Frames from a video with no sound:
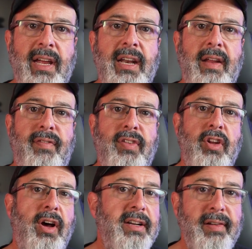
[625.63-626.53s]
And if you
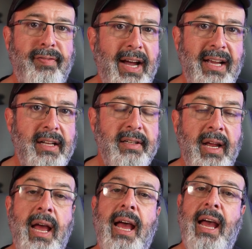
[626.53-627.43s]
don't define it,
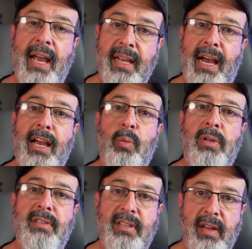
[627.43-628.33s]
AI
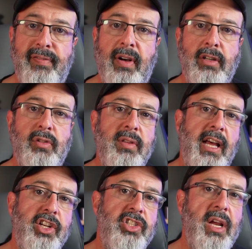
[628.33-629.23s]
will default to
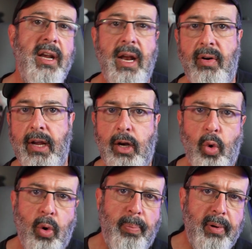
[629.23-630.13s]
that generic
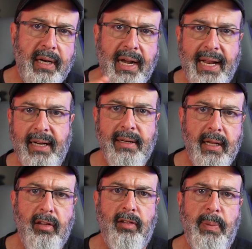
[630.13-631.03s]
corporate
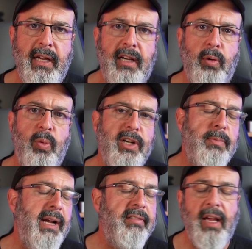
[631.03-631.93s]
LinkedIn speak,
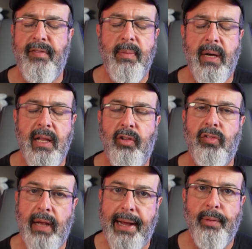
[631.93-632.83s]
which makes everybody
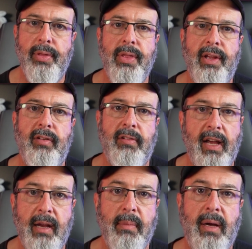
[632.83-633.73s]
sound the
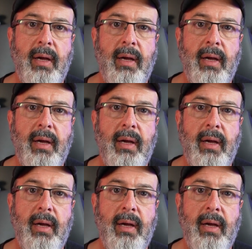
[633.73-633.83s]
same.